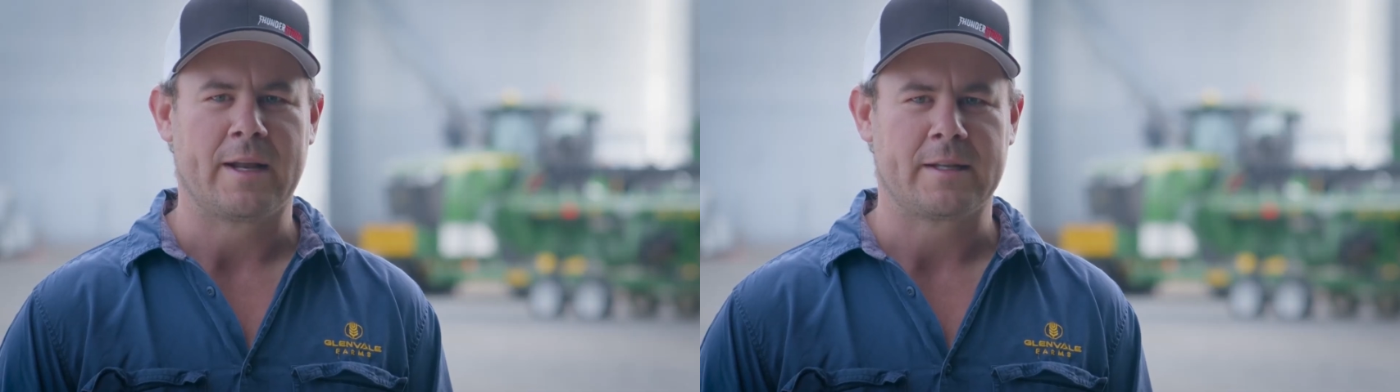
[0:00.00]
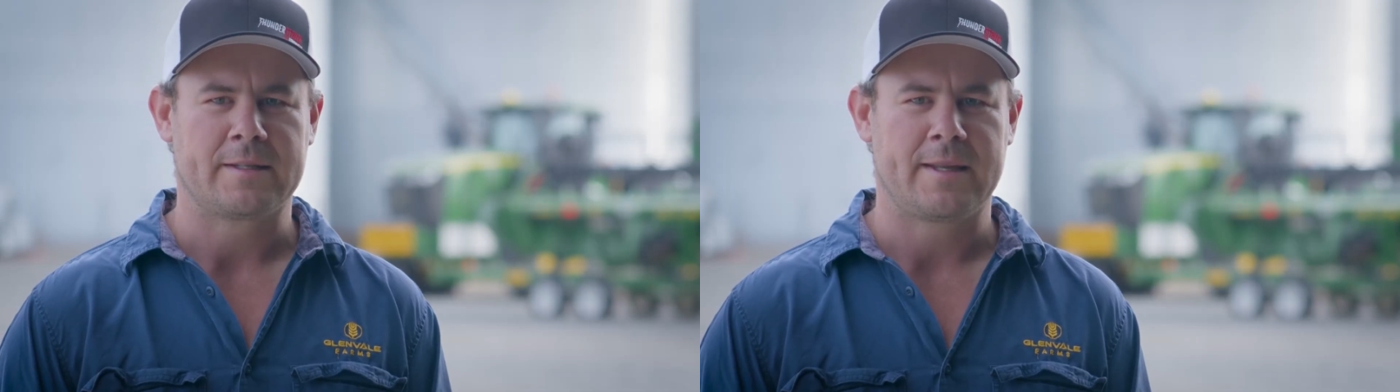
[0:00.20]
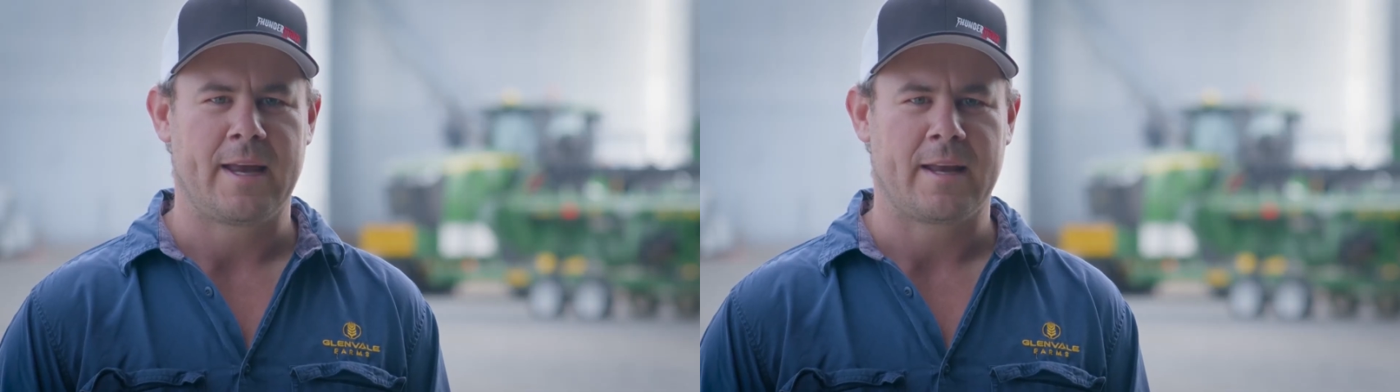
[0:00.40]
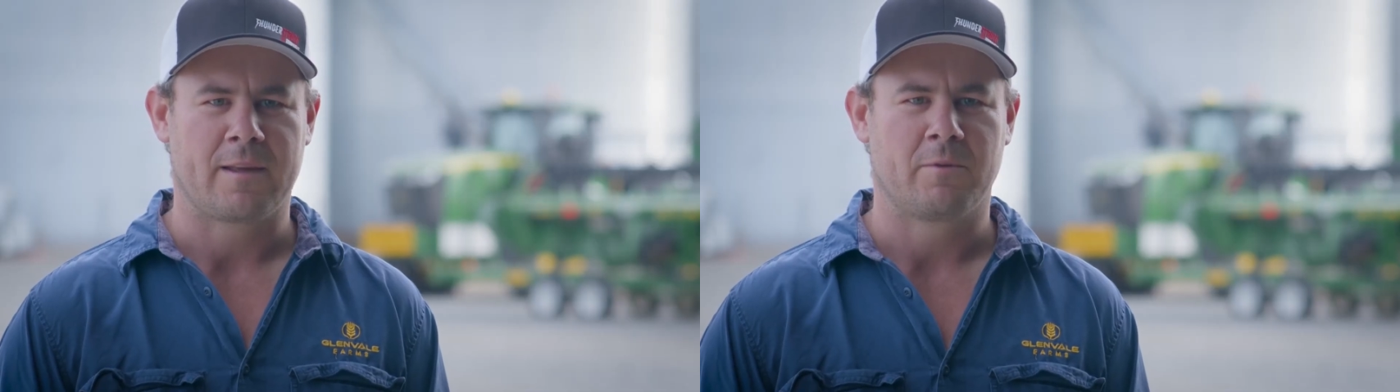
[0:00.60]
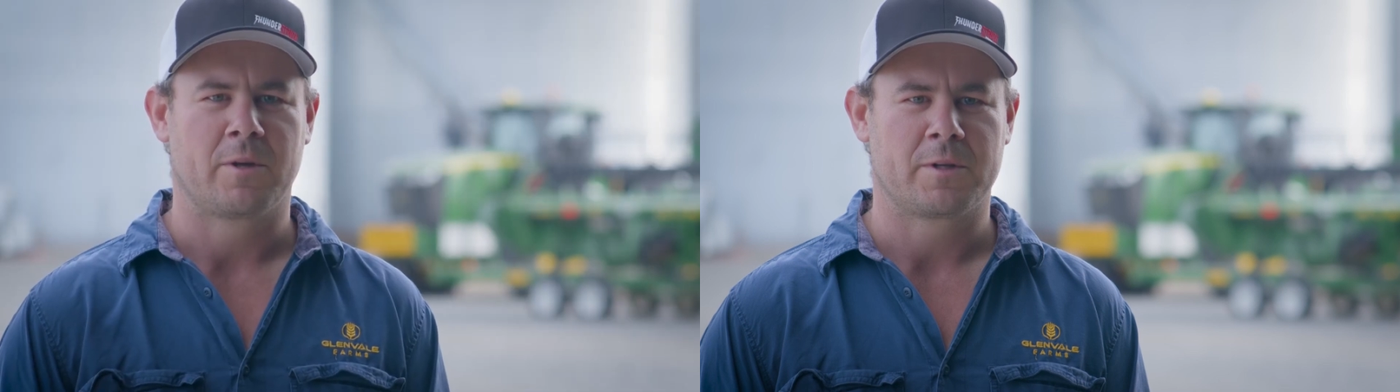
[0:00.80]

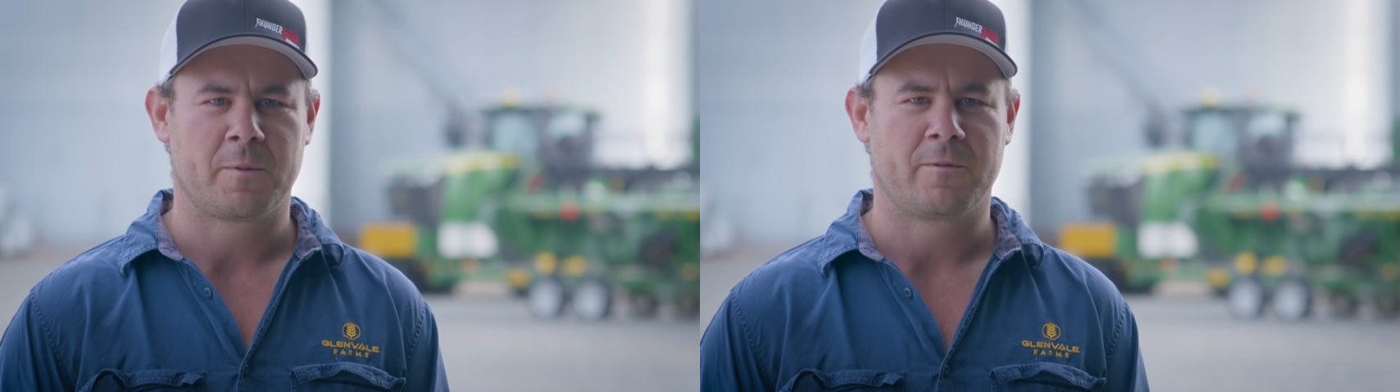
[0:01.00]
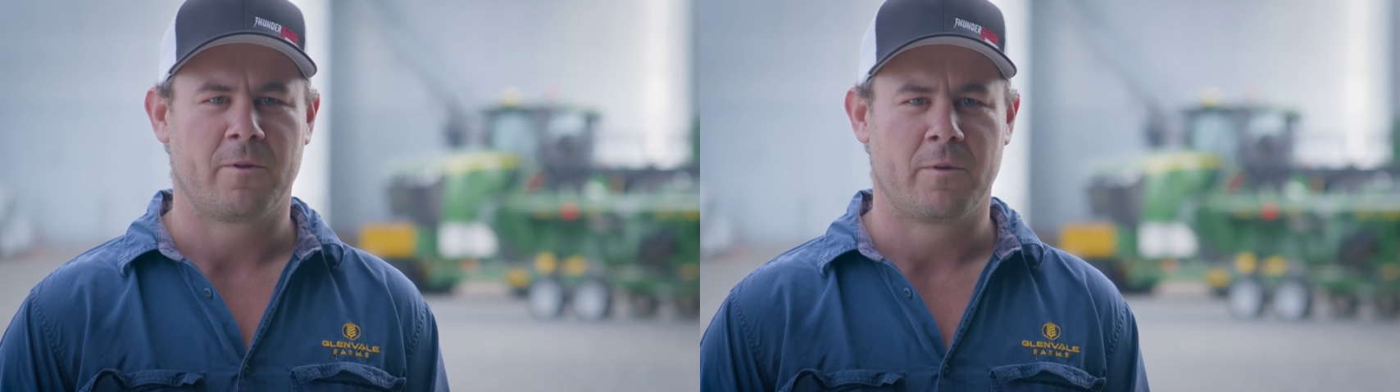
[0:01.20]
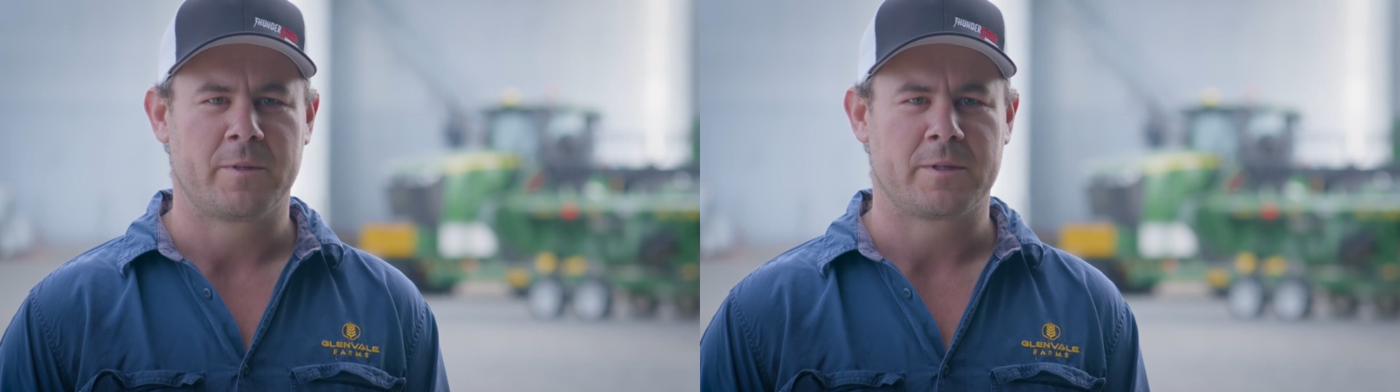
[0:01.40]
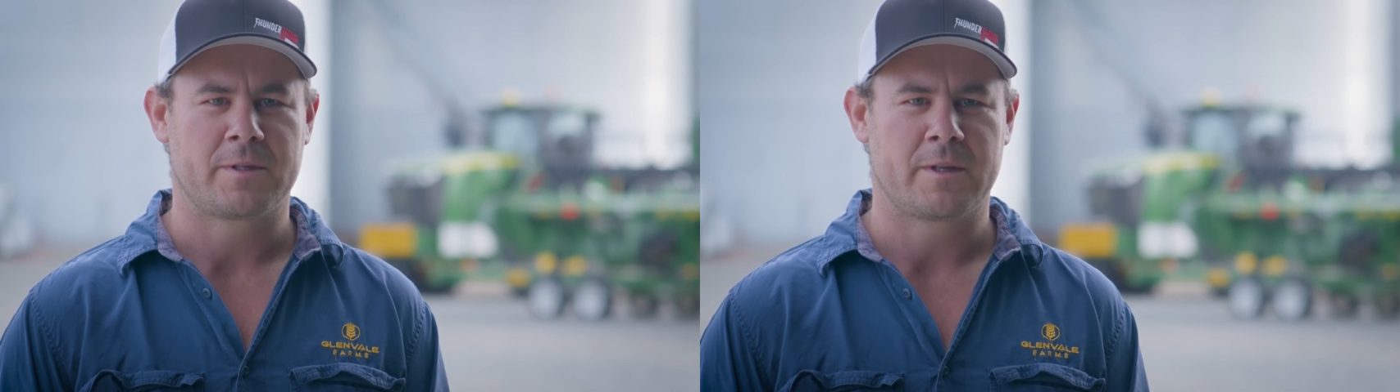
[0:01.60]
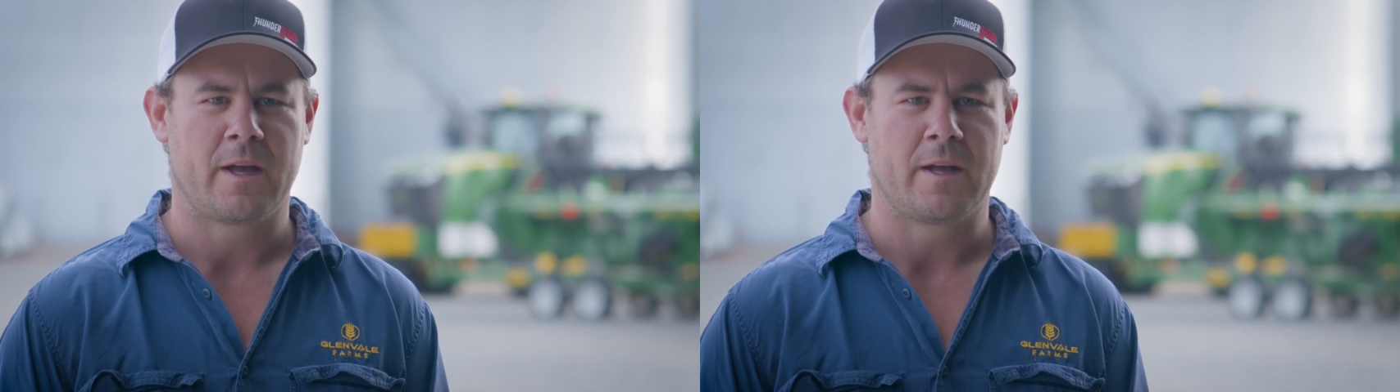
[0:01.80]
understanding of what its
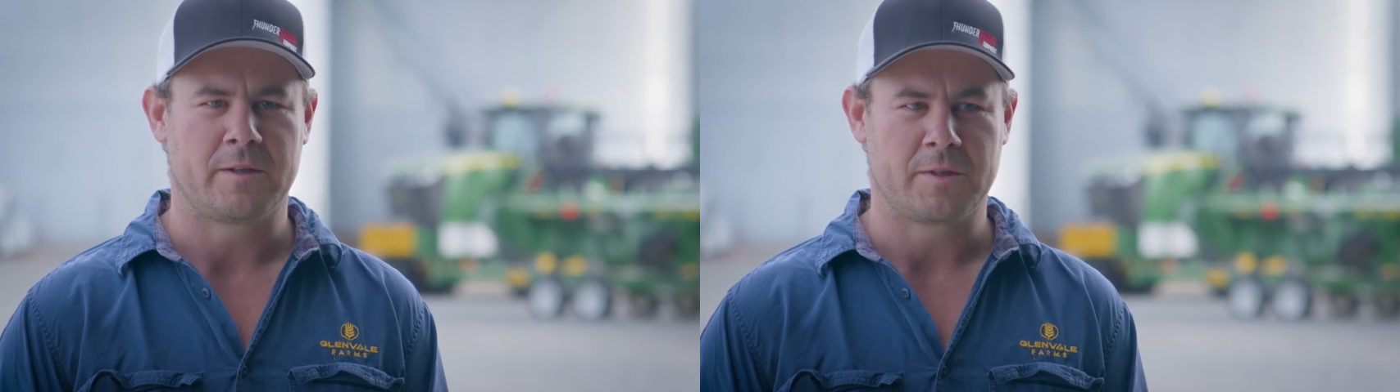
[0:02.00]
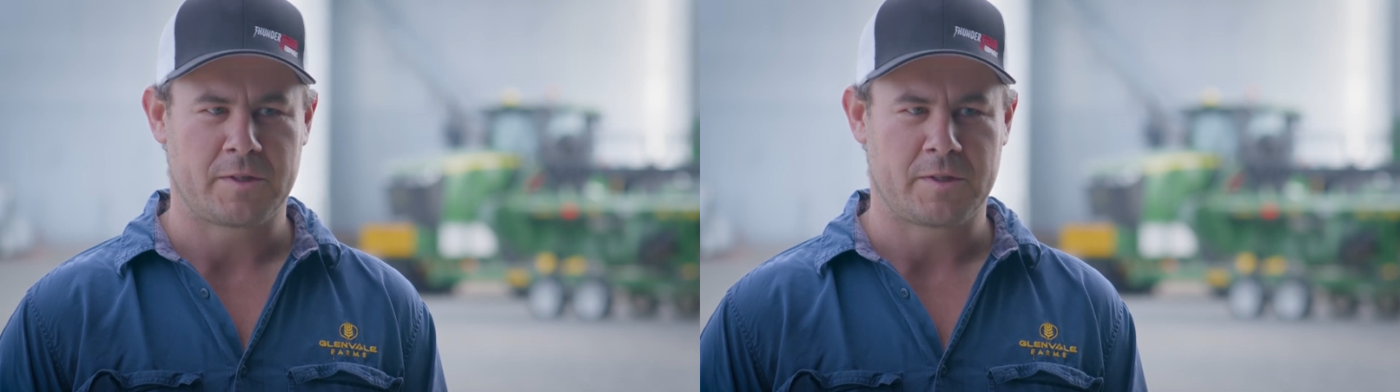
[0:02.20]
performance and